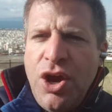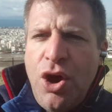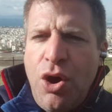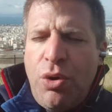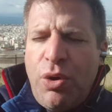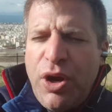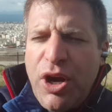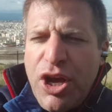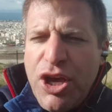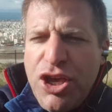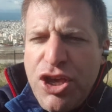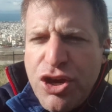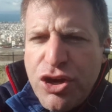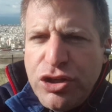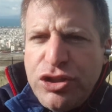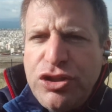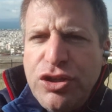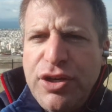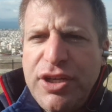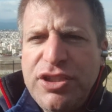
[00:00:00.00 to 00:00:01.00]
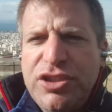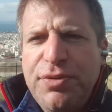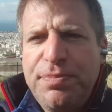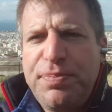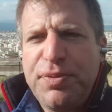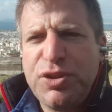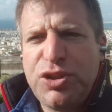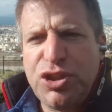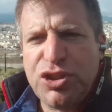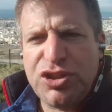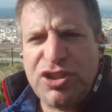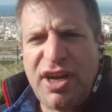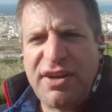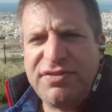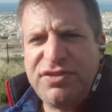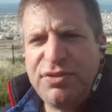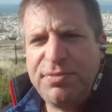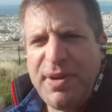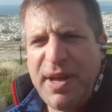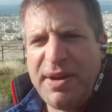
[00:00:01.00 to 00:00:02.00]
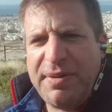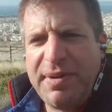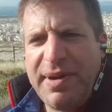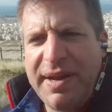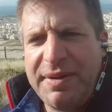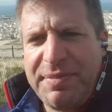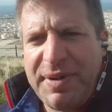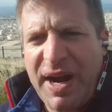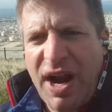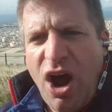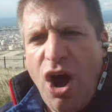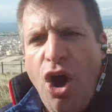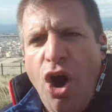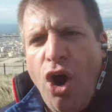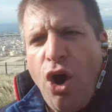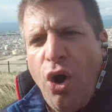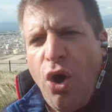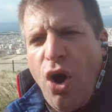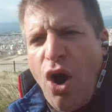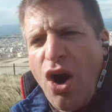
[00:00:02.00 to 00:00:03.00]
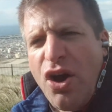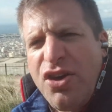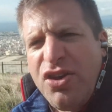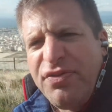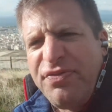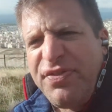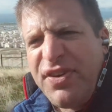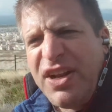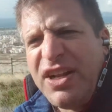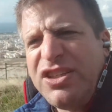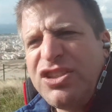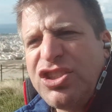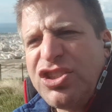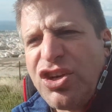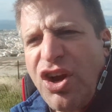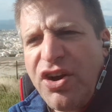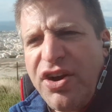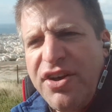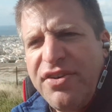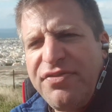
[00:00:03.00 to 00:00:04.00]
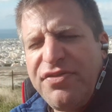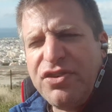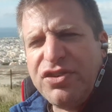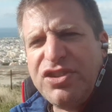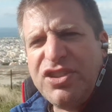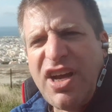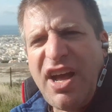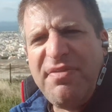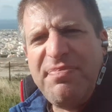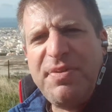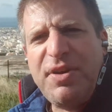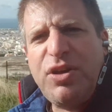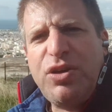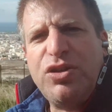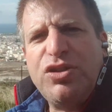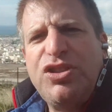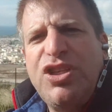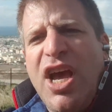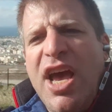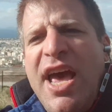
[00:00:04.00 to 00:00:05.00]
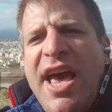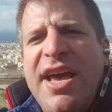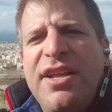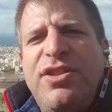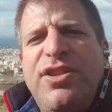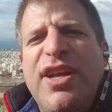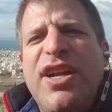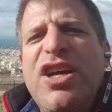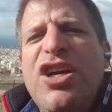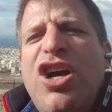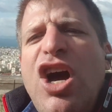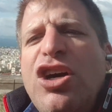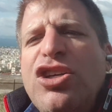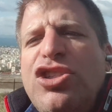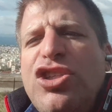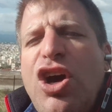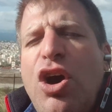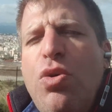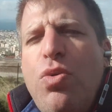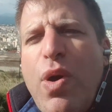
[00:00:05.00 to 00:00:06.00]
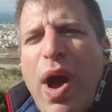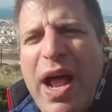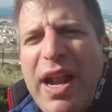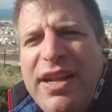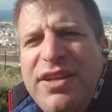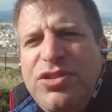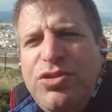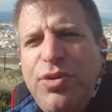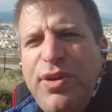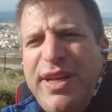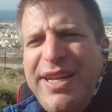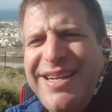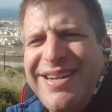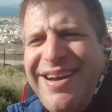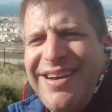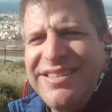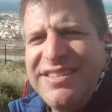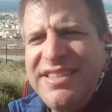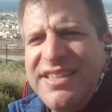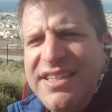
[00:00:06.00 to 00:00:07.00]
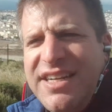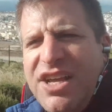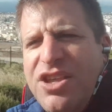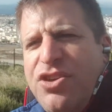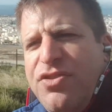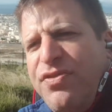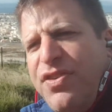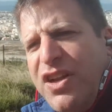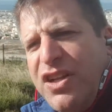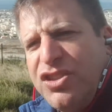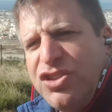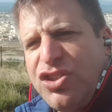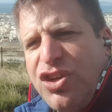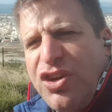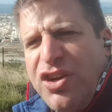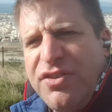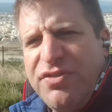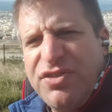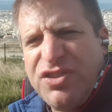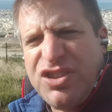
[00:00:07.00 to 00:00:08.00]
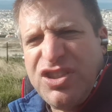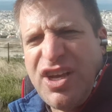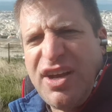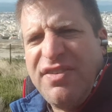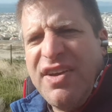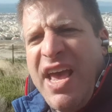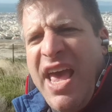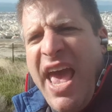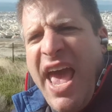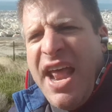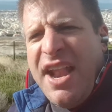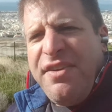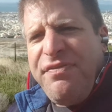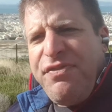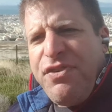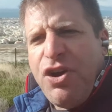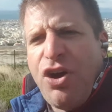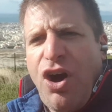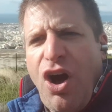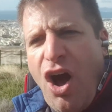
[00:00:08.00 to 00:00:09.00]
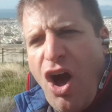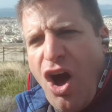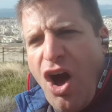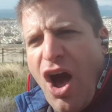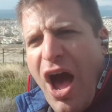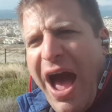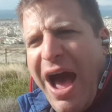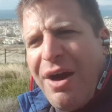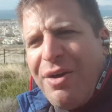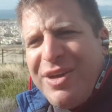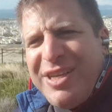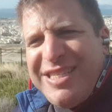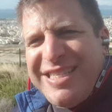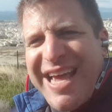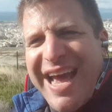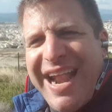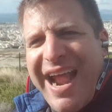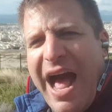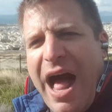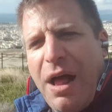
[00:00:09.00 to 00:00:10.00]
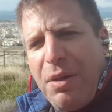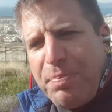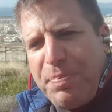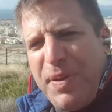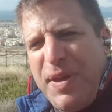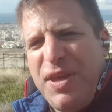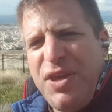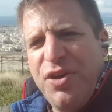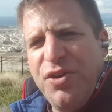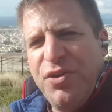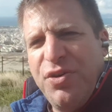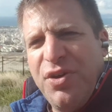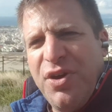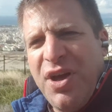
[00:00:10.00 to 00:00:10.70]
what are you doing to push yourself to better better or are you feeling sorry for yourself because it didn't go so well in 2019 and you're feeling sorry for yourself and if you are how is that helping you